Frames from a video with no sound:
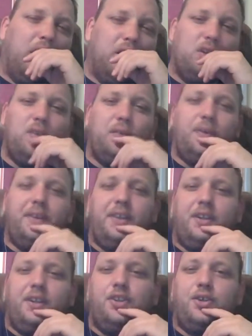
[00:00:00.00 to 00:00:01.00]
are really
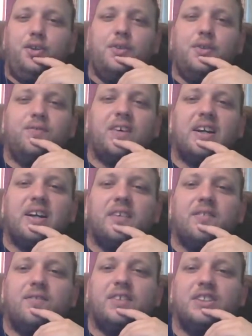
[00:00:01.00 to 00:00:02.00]
the two
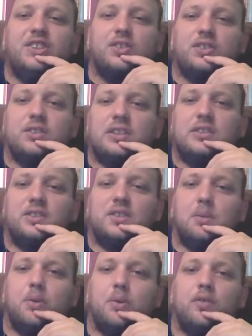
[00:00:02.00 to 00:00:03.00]
defining features that
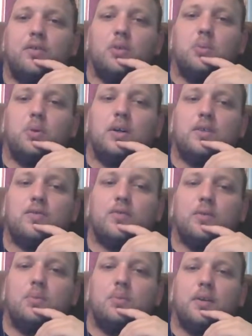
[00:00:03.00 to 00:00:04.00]
separate Chrome OS
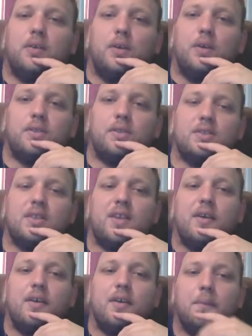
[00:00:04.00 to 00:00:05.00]
from other OSs, I
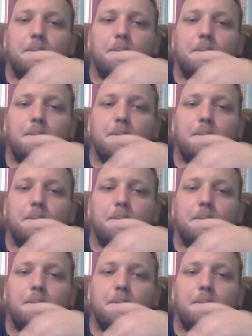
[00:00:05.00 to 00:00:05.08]
think.